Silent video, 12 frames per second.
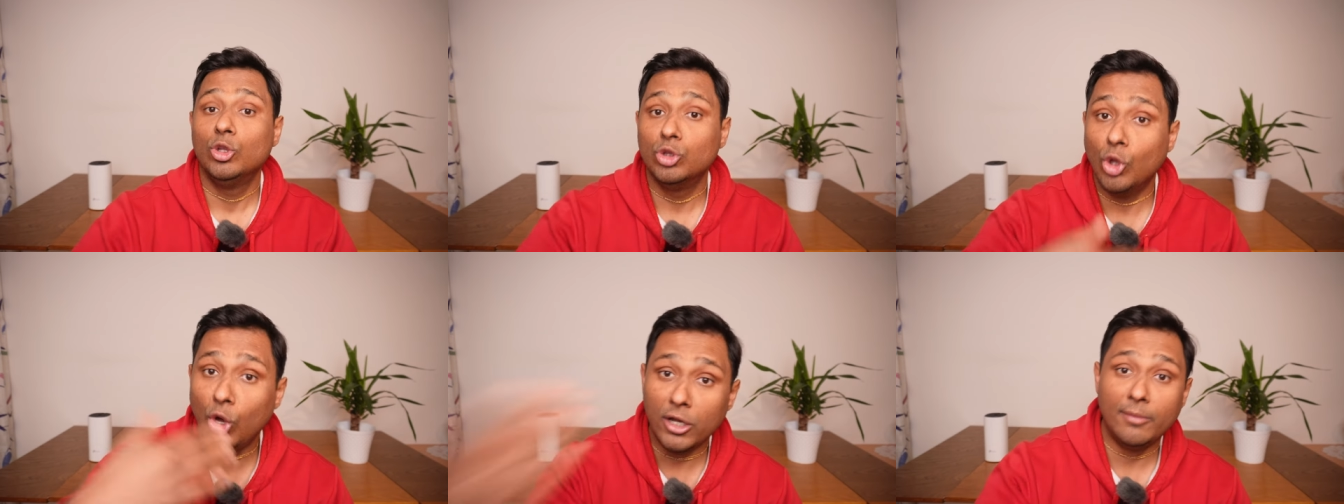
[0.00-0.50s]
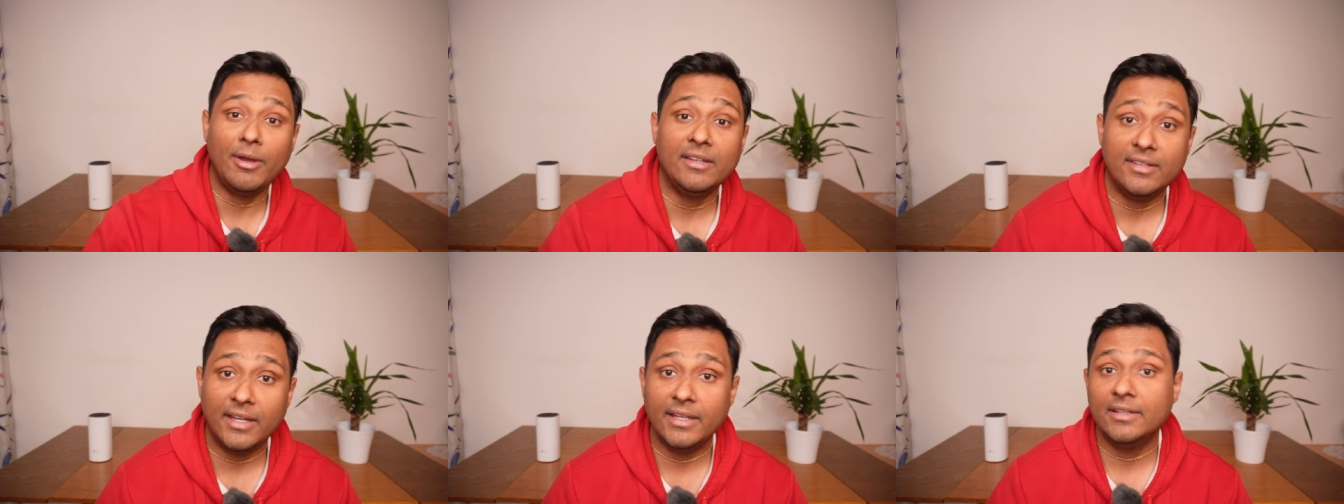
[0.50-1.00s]
Nor am I
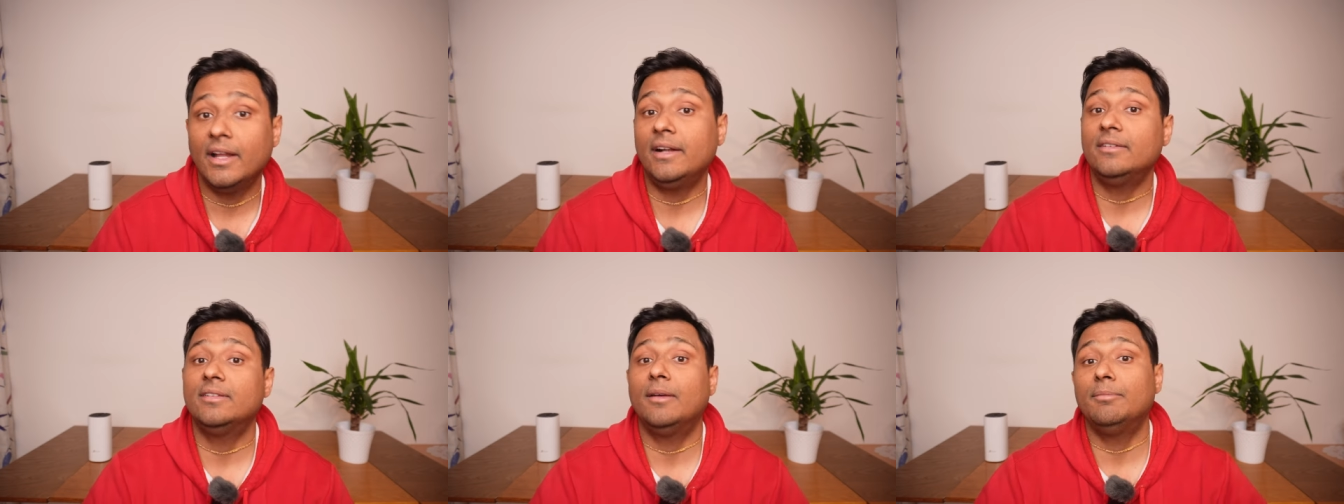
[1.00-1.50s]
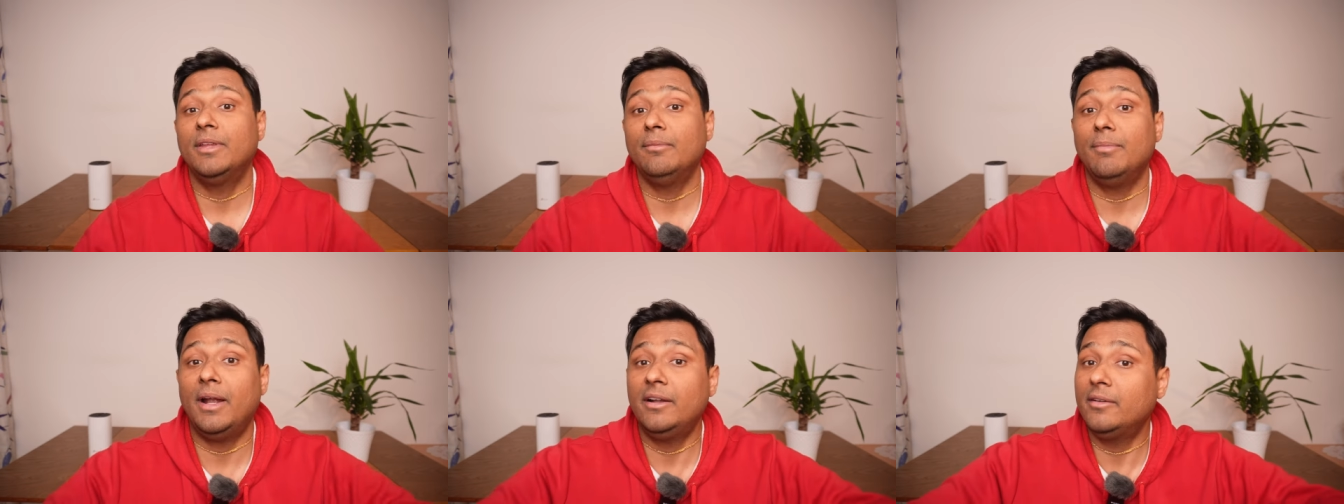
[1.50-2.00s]
saying that
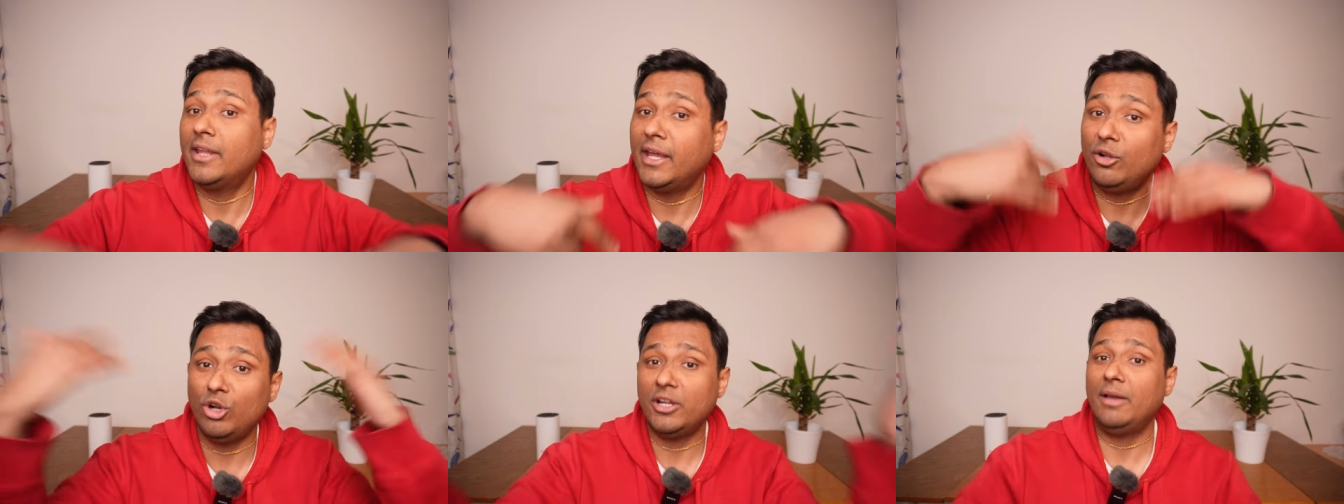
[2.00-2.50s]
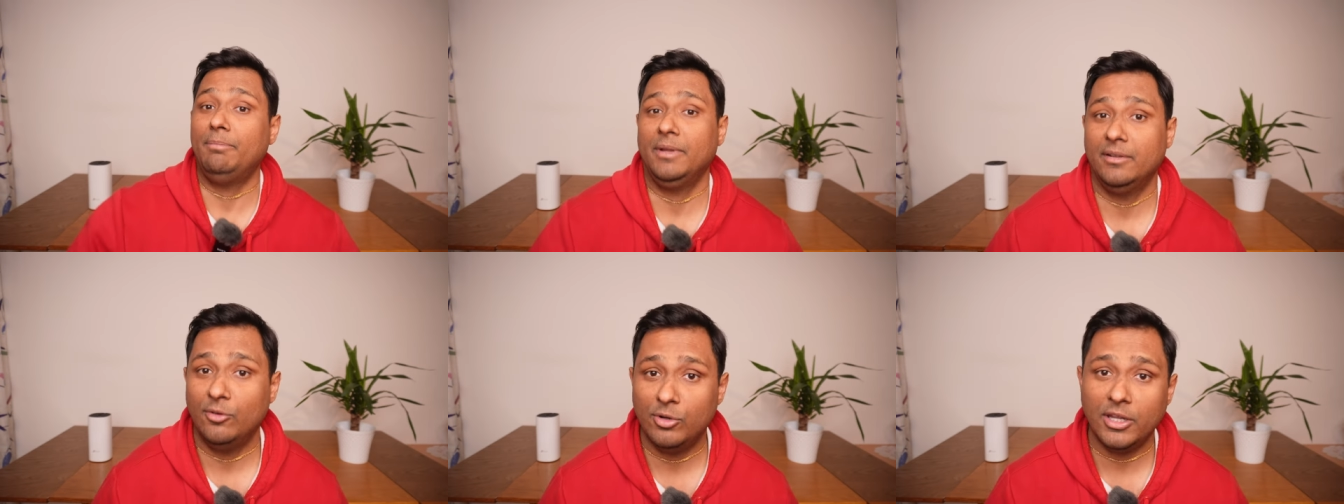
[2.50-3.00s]
something bad cannot
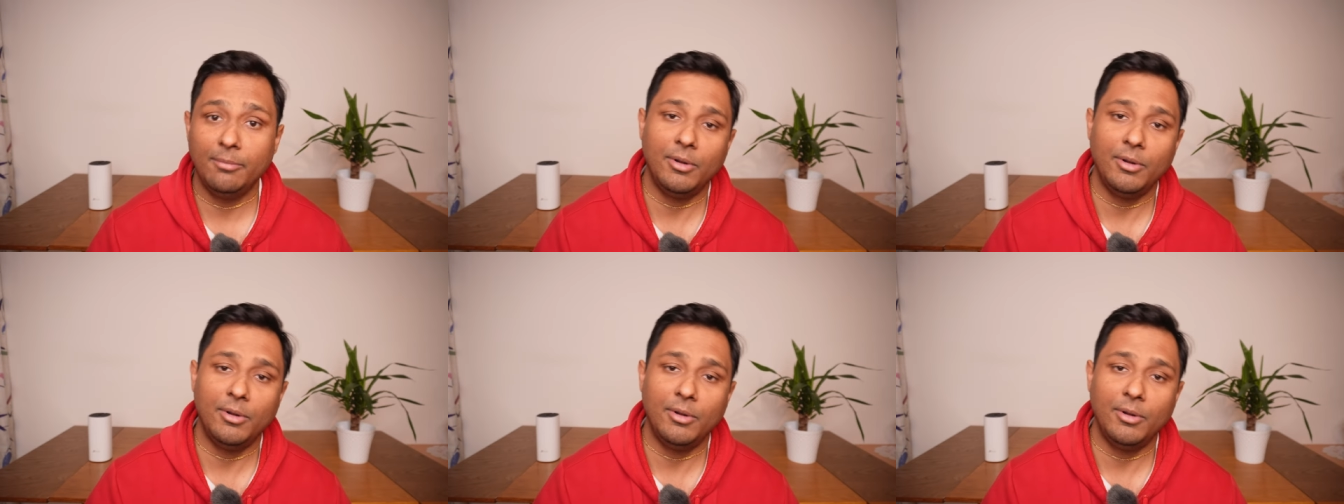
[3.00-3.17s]
happen, okay?